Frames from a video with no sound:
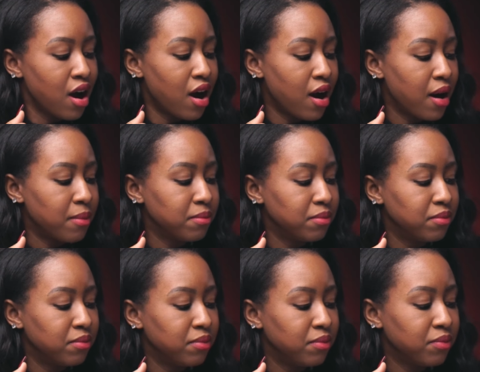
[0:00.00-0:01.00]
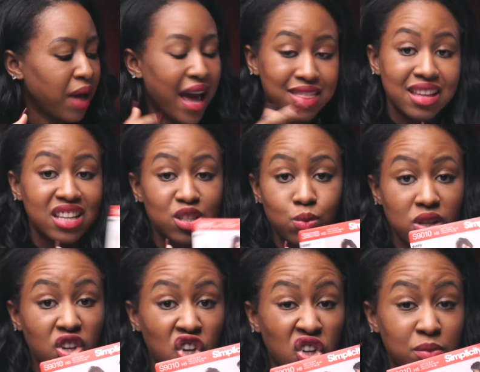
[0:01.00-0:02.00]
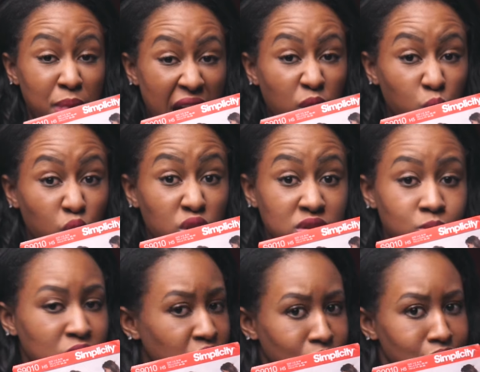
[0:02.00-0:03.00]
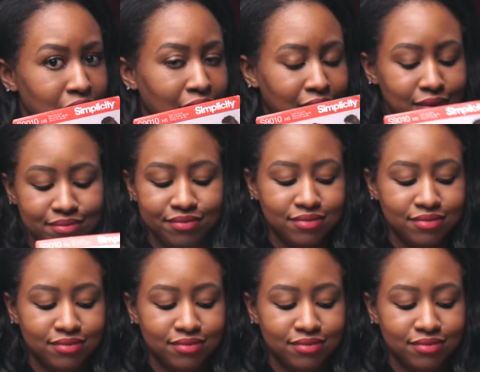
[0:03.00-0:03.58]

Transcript: I think this would look good backwards. What do you think?